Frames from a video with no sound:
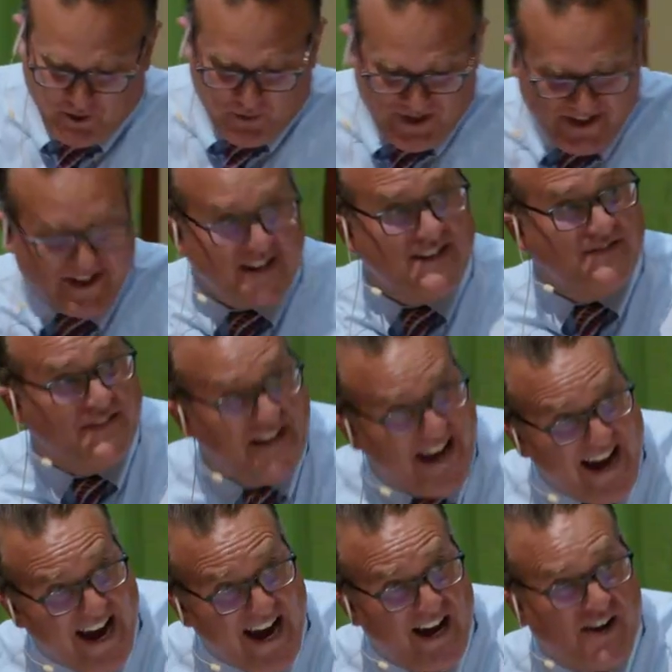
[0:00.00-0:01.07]
would give
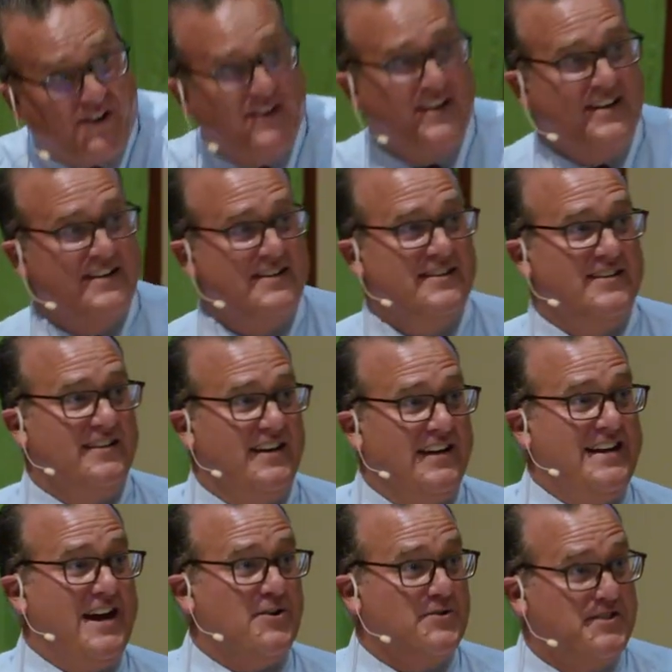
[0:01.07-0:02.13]
now and
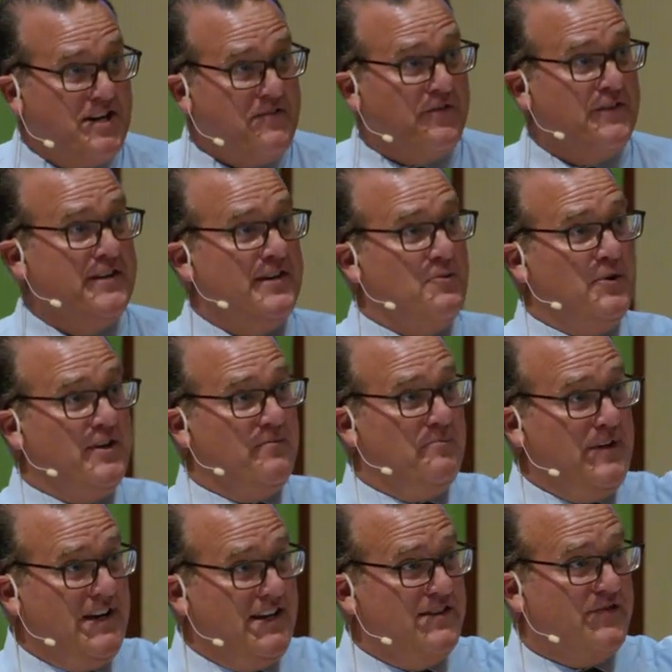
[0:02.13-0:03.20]
how different it would have
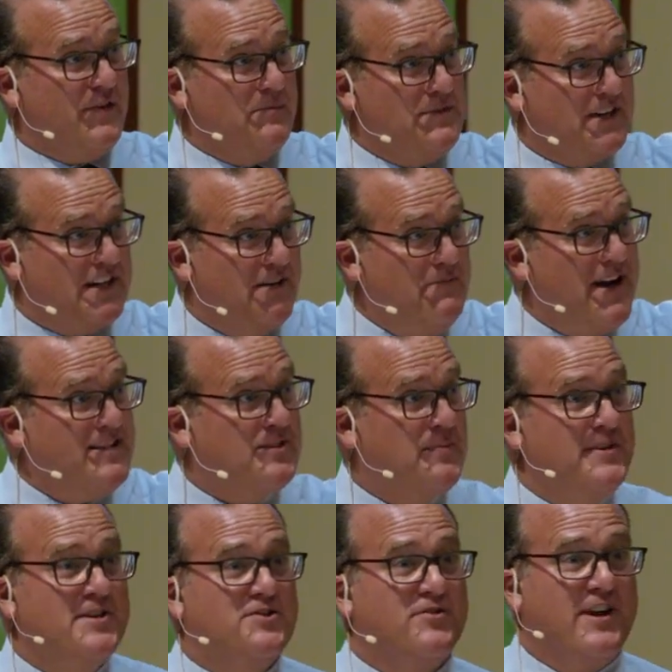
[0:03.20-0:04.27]
been from the
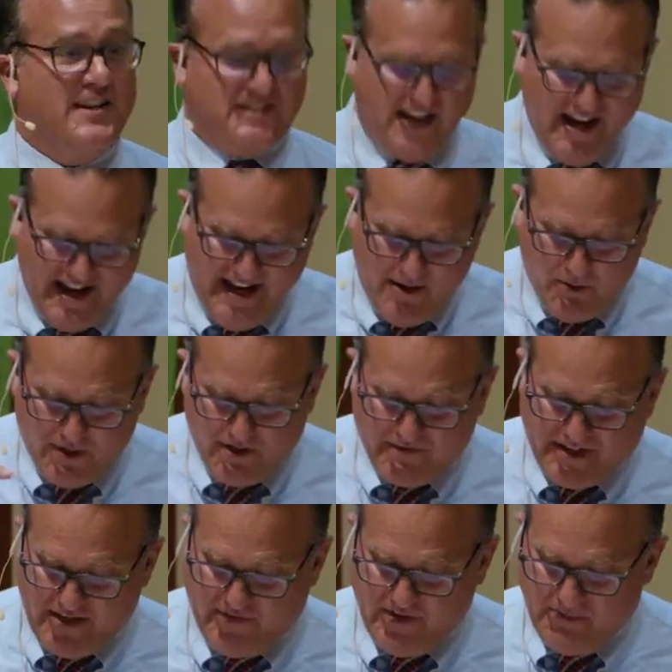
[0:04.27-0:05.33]
commencement address he would have
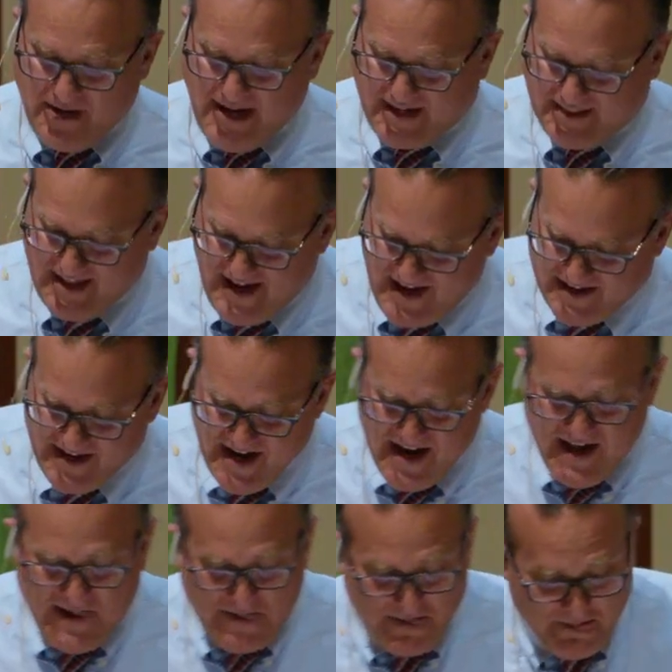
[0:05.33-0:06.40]
given back then?
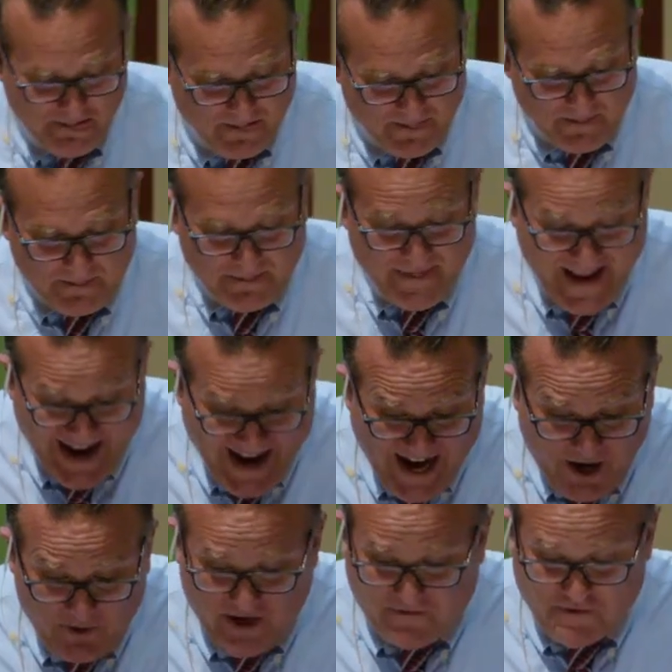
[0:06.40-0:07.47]

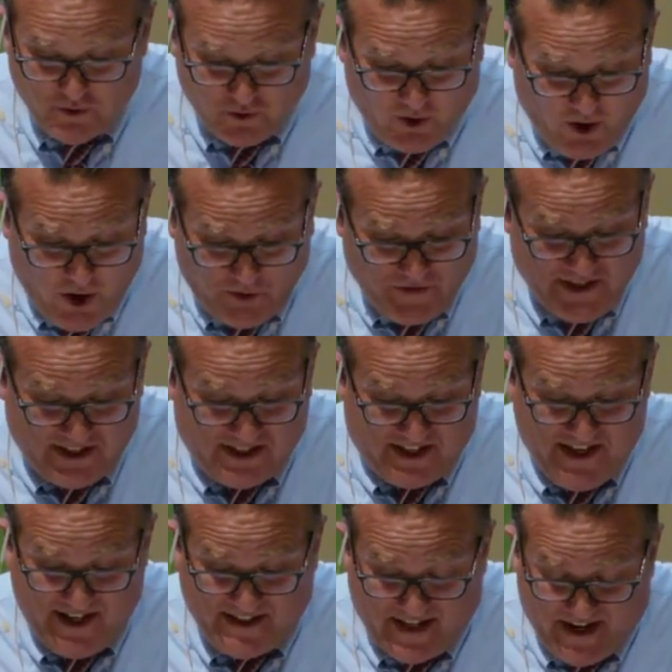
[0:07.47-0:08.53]
Now, after all these
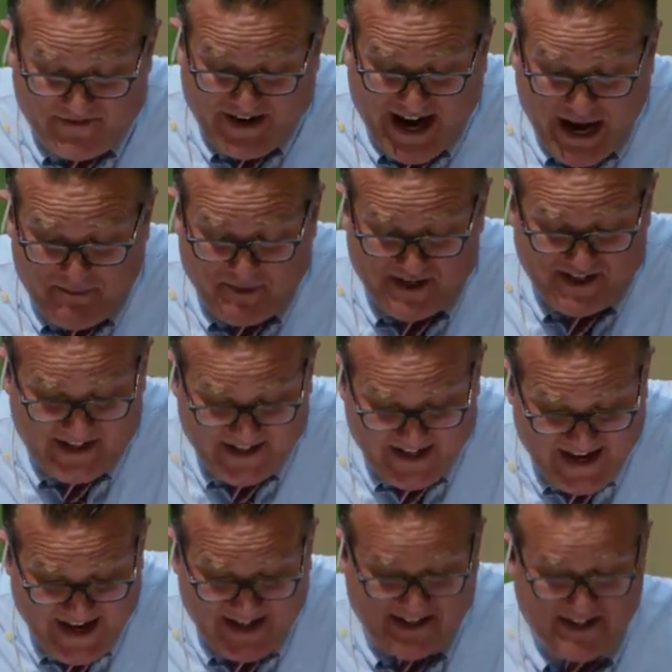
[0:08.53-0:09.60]
things that have happened in
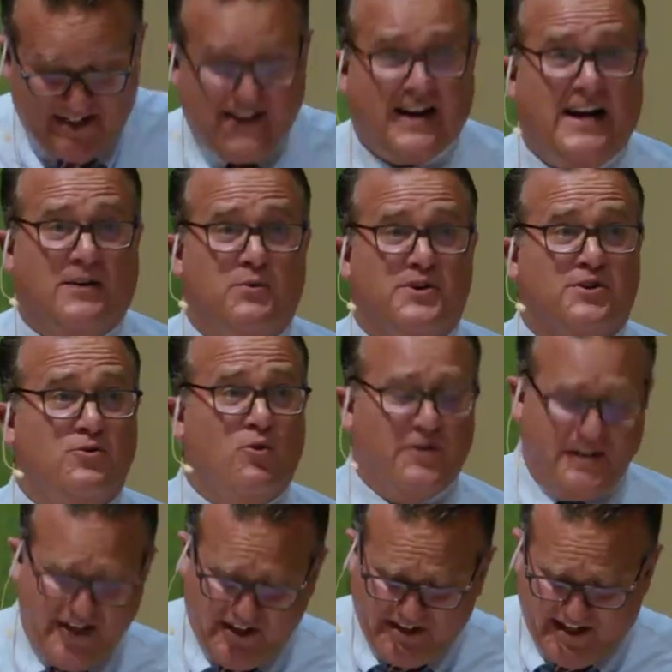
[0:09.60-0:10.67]
Antioch with
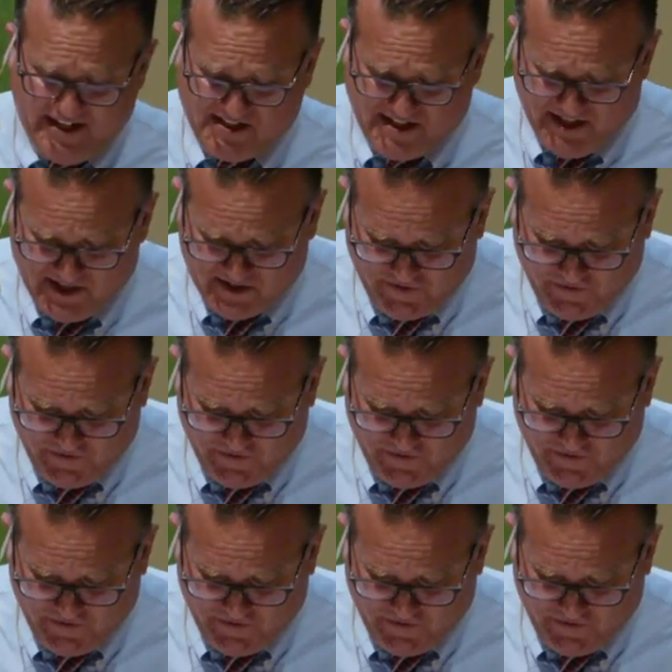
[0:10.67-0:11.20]
Cornelius and his